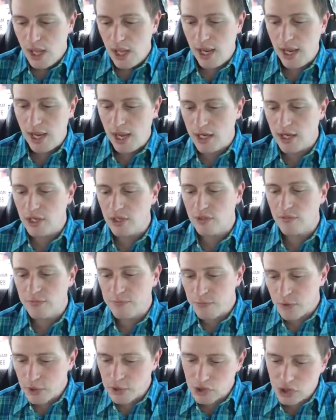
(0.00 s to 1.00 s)
And
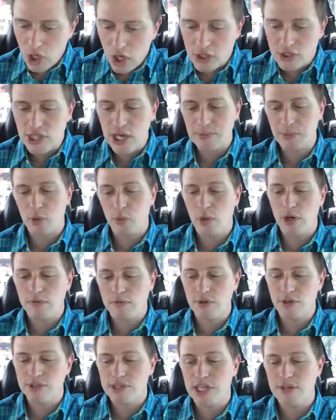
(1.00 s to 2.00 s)
1 John chapter 1
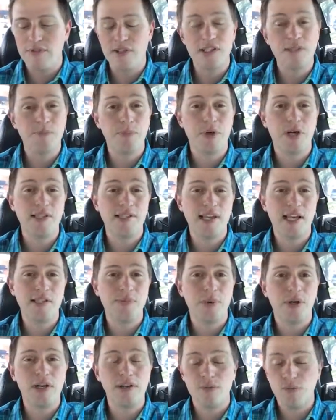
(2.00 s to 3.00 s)
verse 7
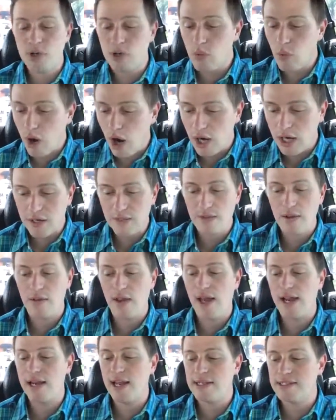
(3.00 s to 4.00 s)
says, "But if we walk in the
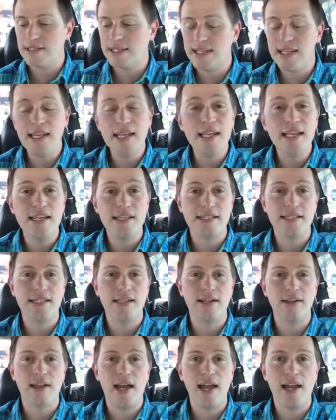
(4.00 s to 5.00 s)
light as he is in
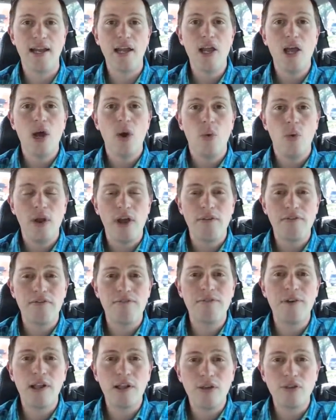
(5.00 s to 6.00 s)
the light, we have
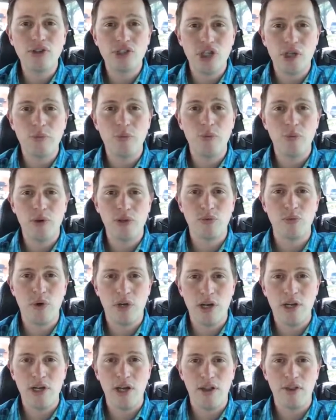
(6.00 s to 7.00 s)
fellowship with
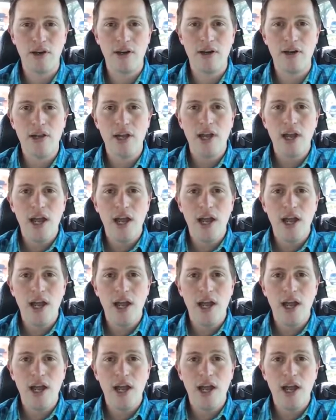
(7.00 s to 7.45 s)
one another,